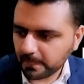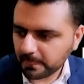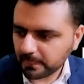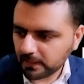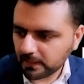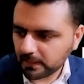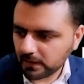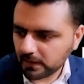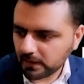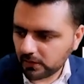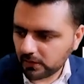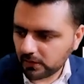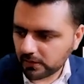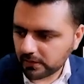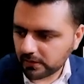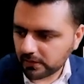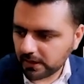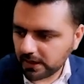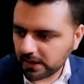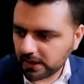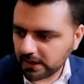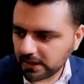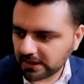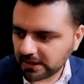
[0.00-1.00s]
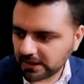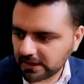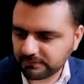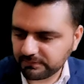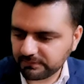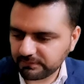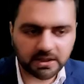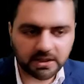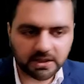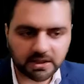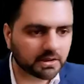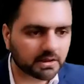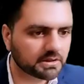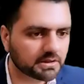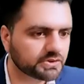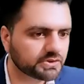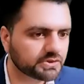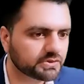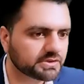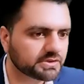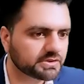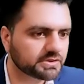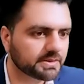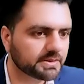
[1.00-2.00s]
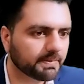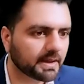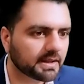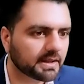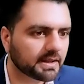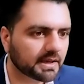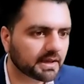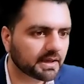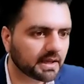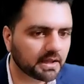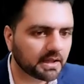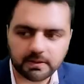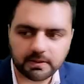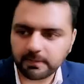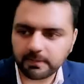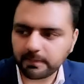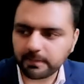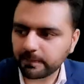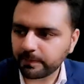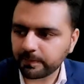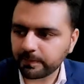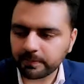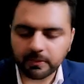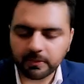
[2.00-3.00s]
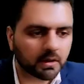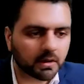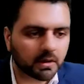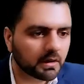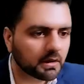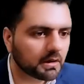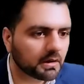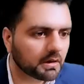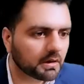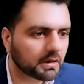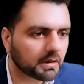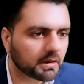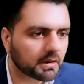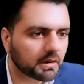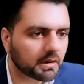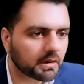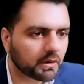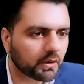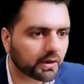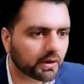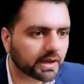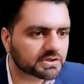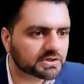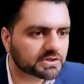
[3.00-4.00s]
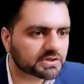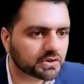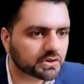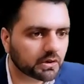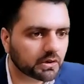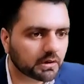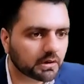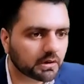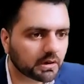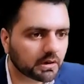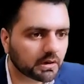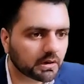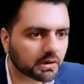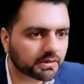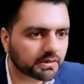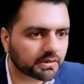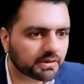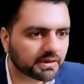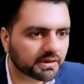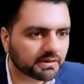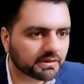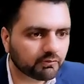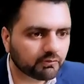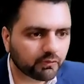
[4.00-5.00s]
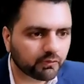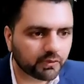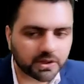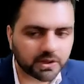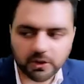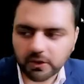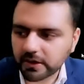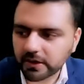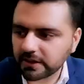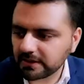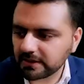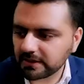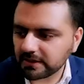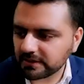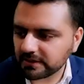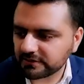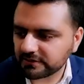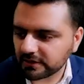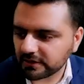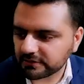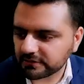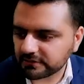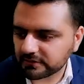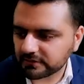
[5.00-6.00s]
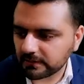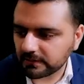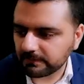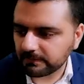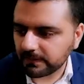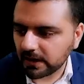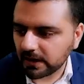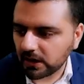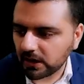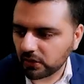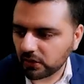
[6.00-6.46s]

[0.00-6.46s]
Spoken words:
All right, let me choose the pen again. Okay, so we already discussed about